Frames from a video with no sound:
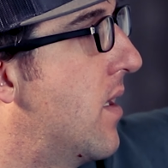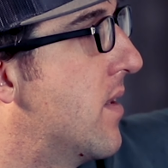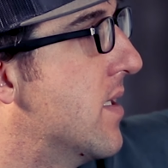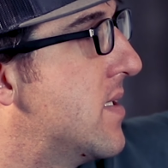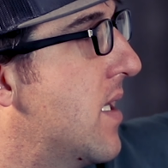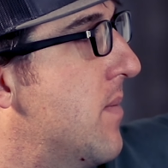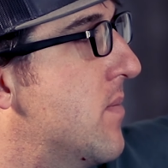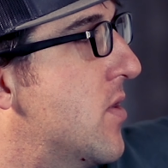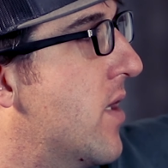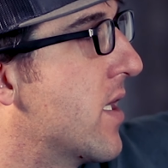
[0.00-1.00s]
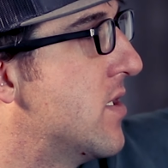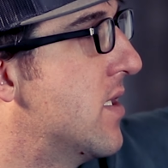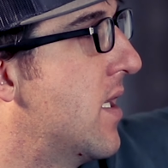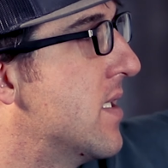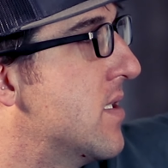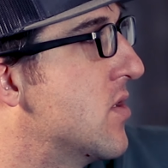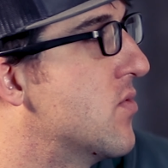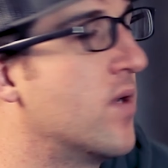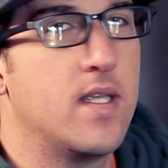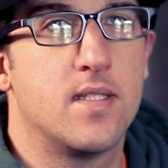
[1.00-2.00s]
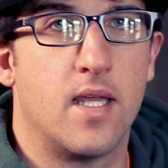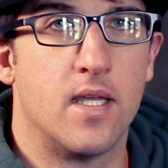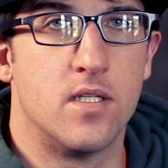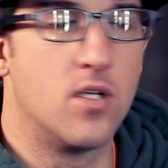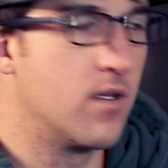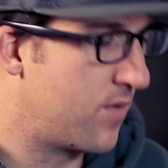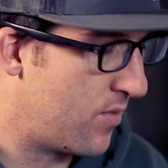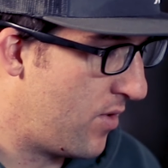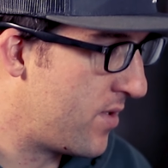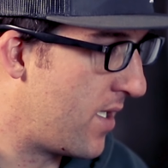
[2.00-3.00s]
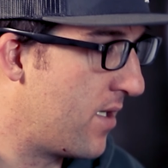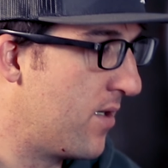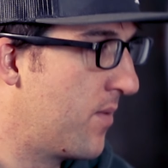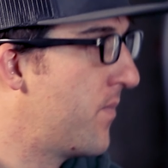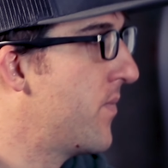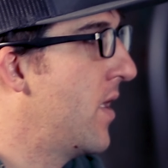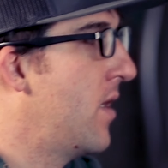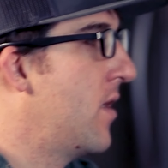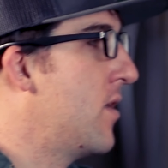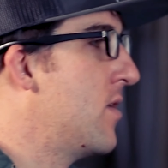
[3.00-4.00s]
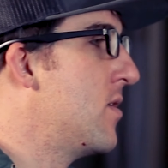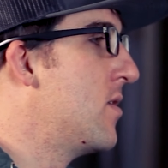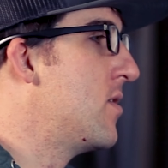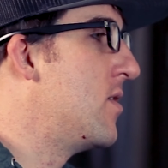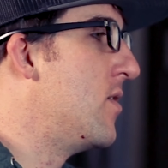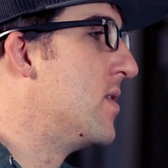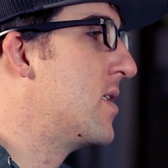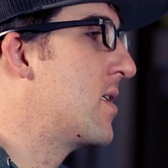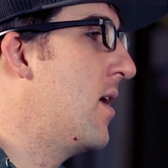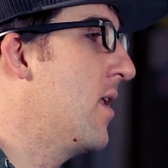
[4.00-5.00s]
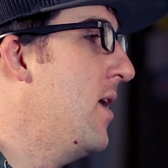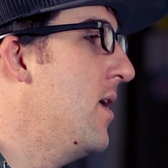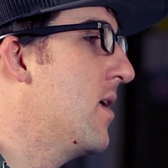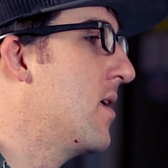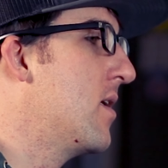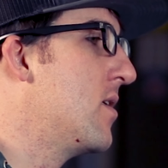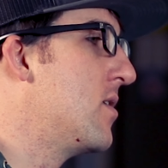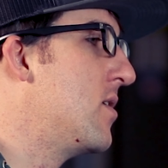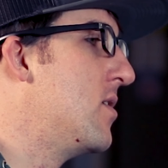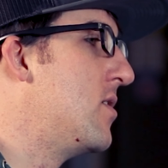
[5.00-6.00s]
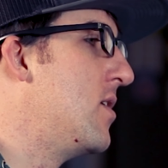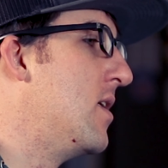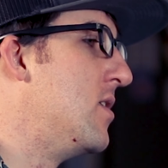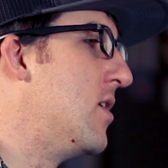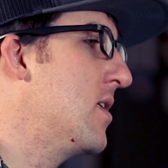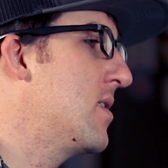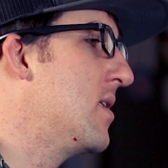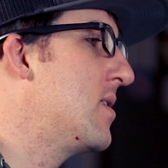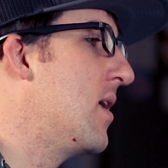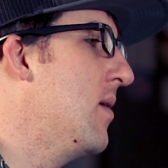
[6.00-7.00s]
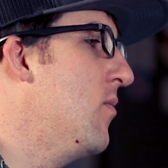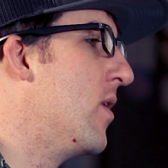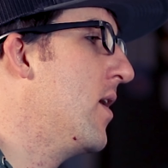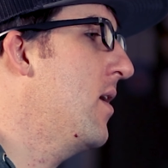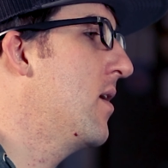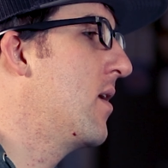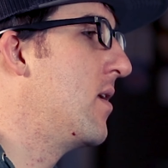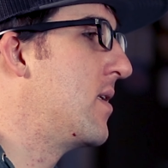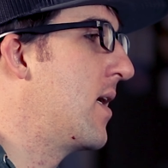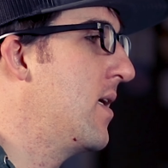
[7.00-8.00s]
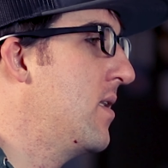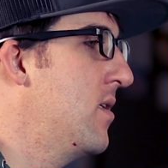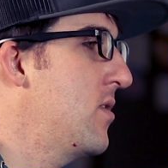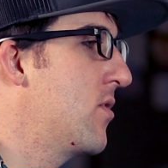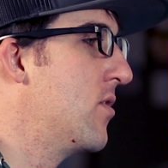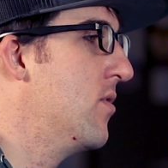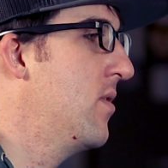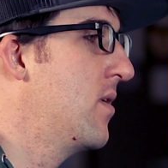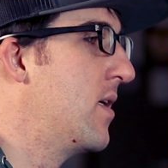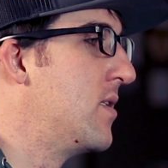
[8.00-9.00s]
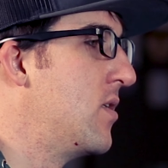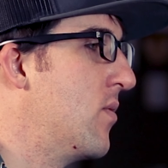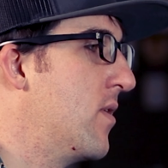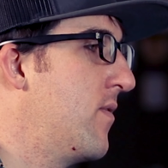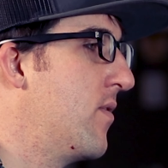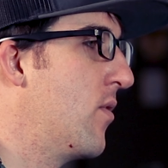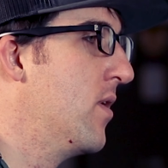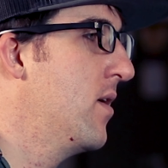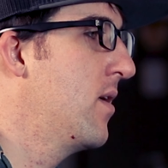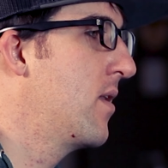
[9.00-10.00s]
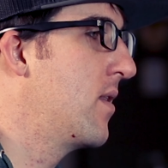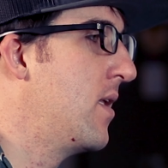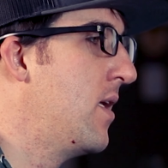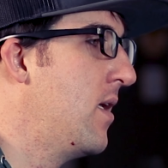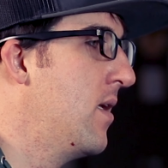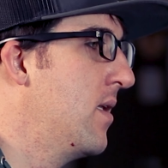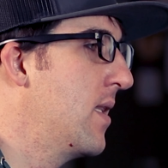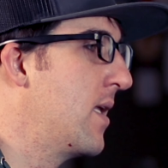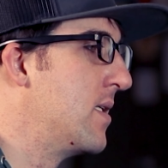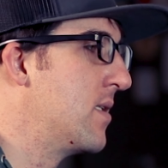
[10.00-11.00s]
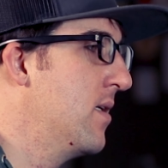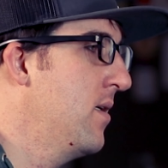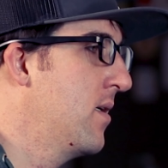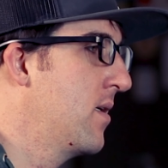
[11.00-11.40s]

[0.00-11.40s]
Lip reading: the same direction as this raised edge of the rotator. So you install it in just the same way and tighten the screw as you would for the laser.